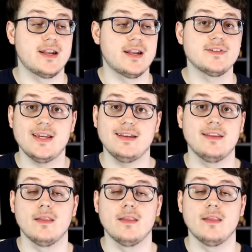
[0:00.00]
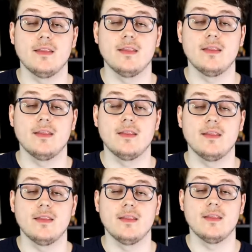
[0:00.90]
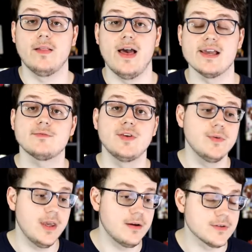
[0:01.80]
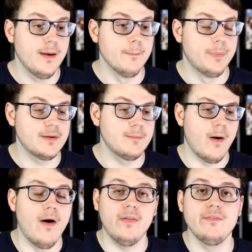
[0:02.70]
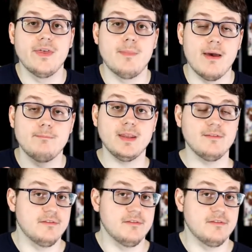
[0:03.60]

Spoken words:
seen in the last few years, but all of them have been